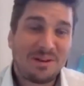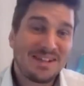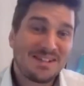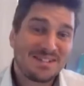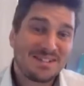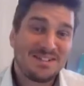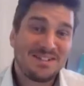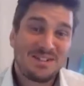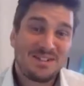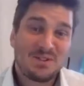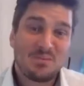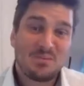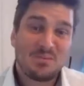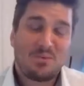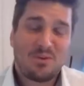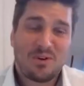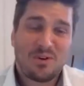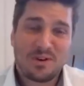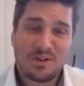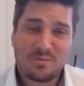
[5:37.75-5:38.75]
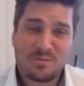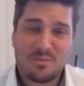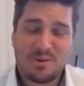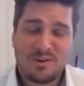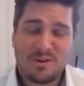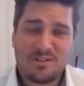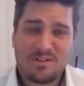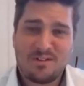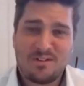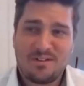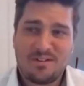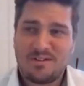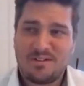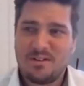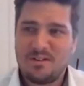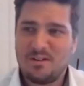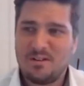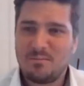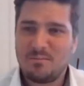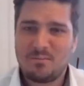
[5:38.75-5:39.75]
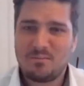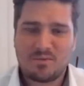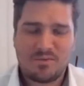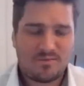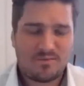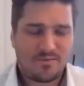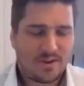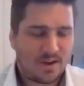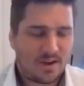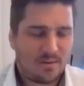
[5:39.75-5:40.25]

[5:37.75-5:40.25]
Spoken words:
pleasantly surprised by the number of